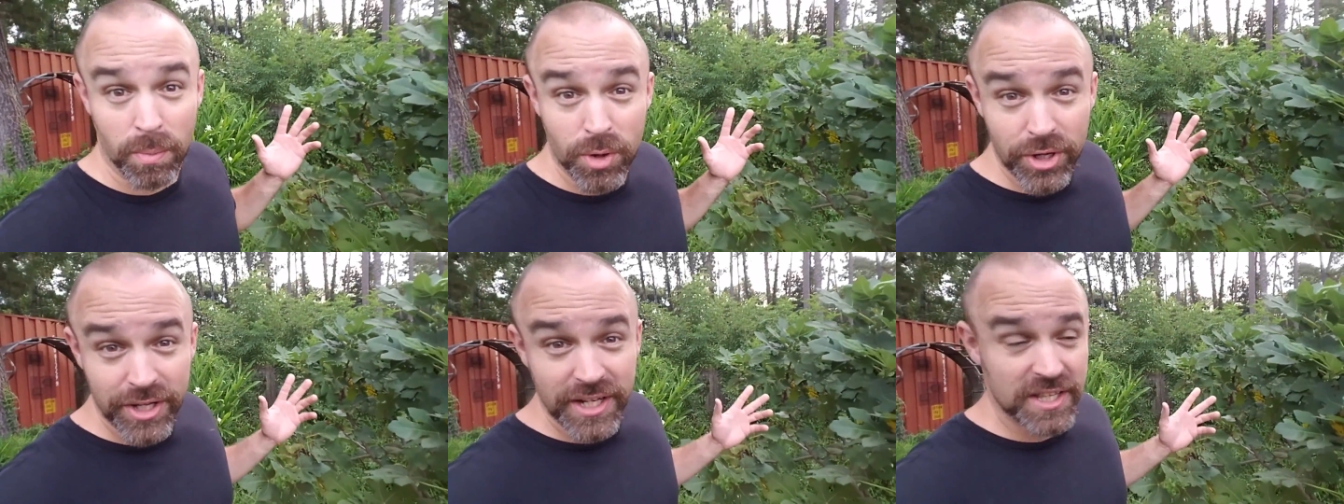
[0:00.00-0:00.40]

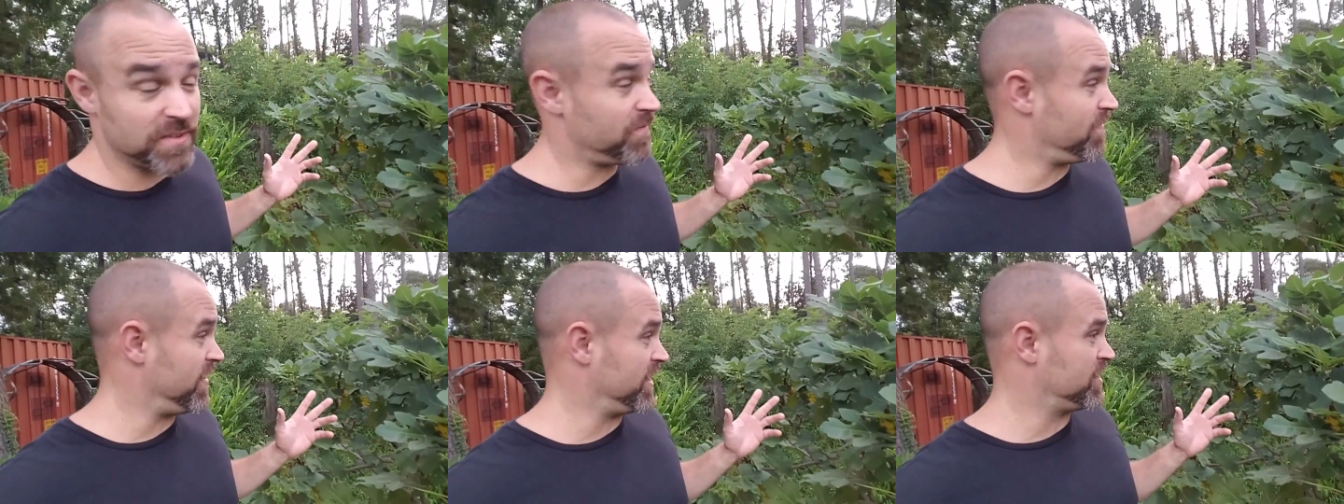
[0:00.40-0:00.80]
looking at the
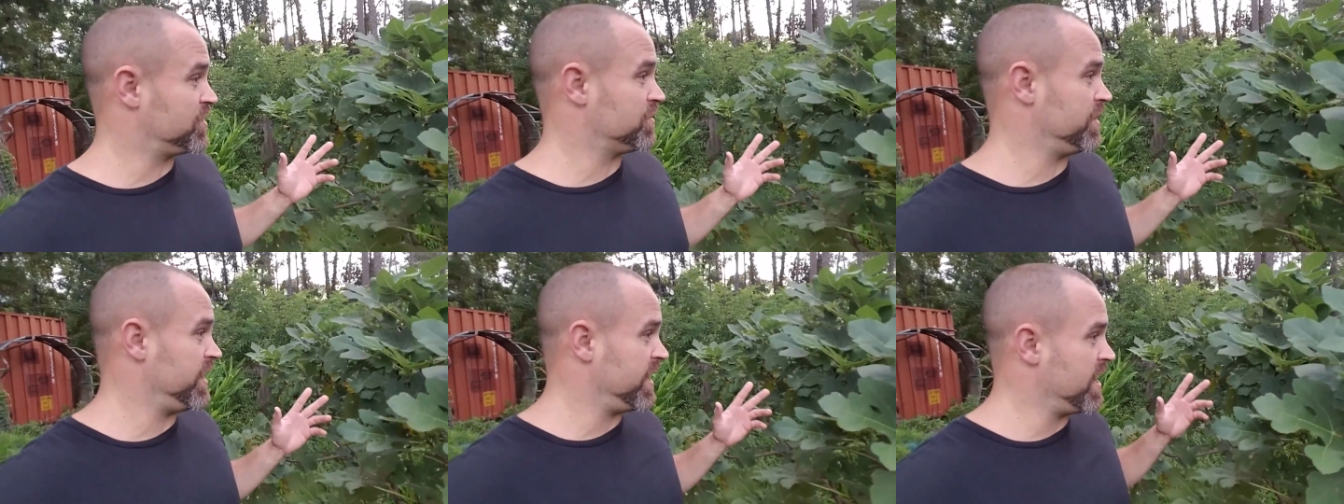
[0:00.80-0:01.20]
fig
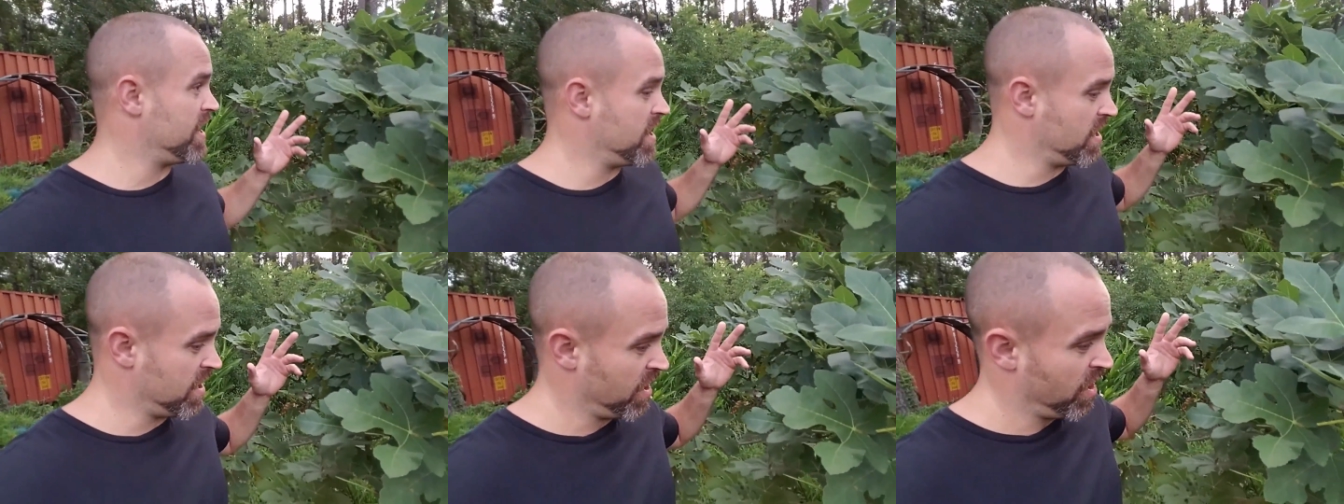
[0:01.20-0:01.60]
tree.
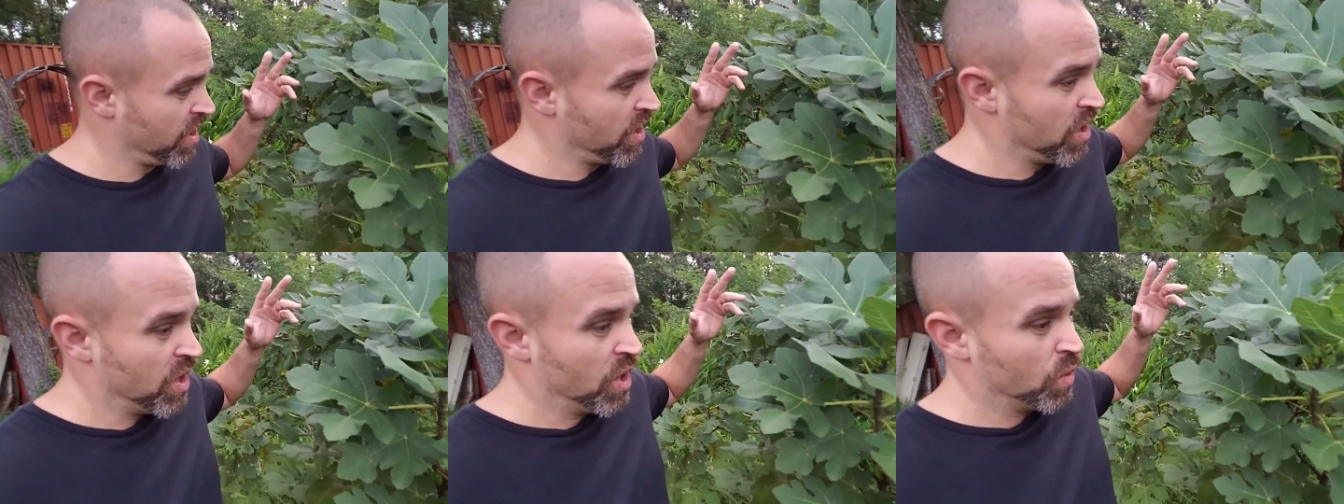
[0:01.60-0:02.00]

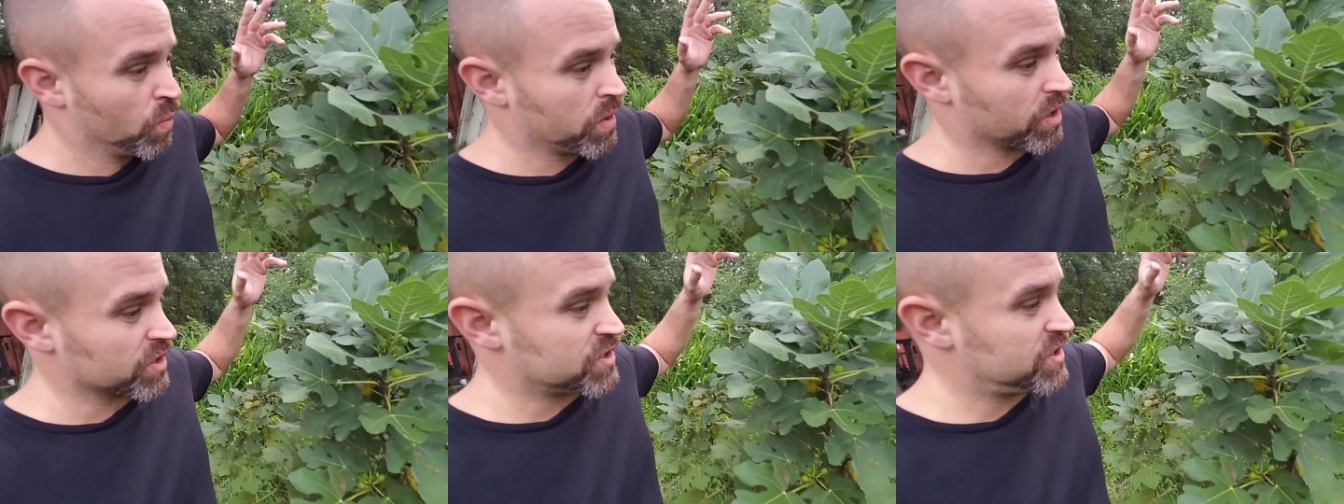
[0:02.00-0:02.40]

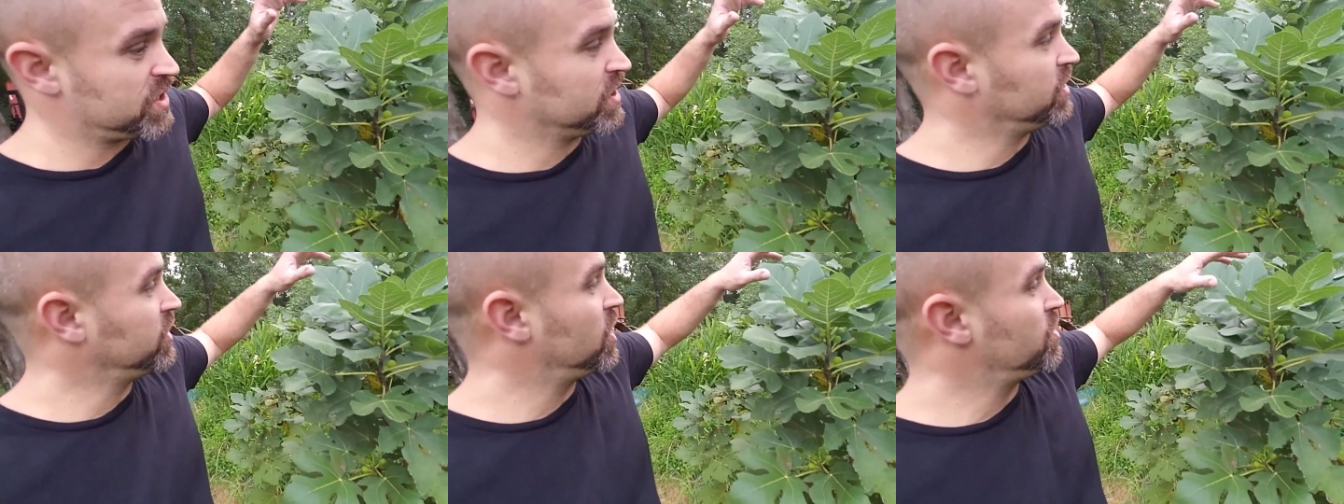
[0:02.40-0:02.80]
We are
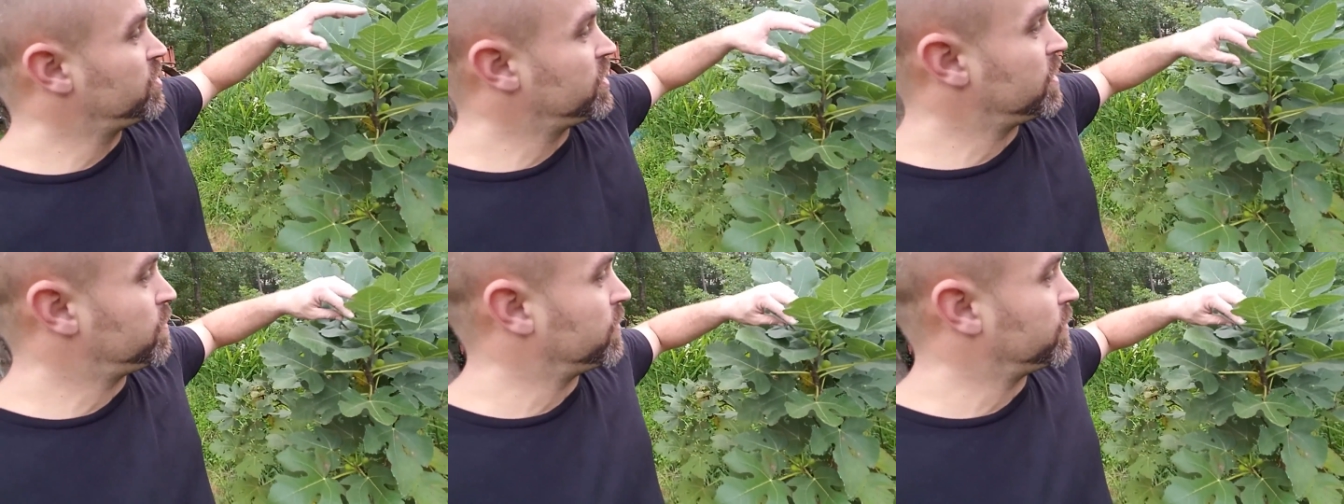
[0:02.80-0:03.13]
still loaded